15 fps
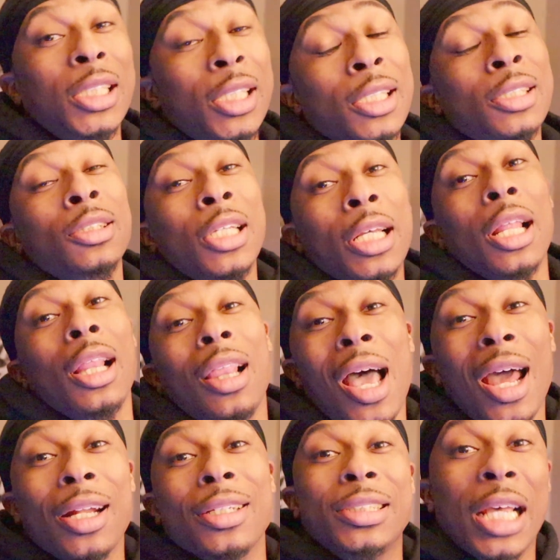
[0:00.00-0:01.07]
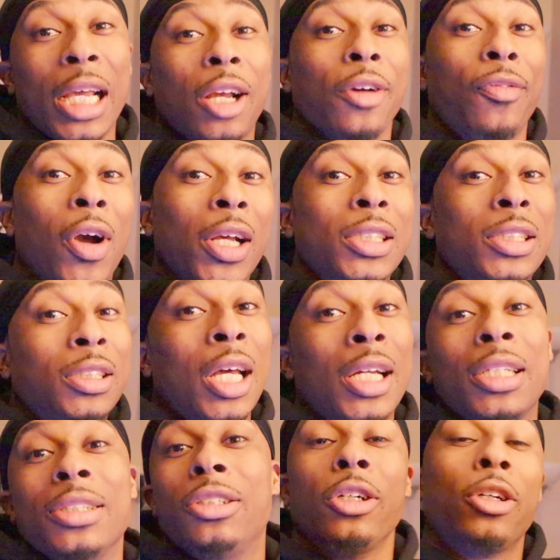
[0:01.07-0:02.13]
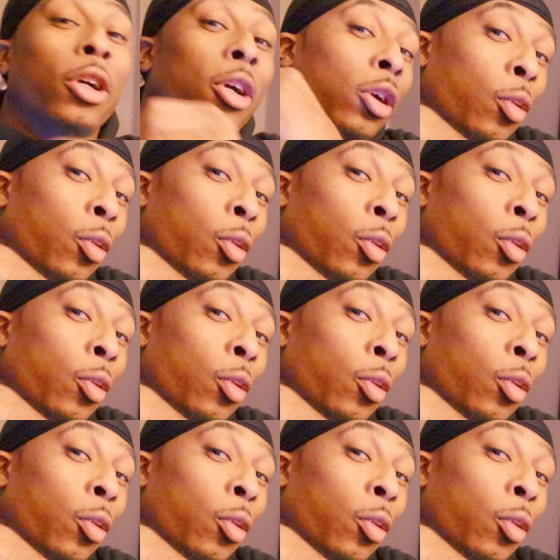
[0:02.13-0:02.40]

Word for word: done did a lot of sacrifice. I done took her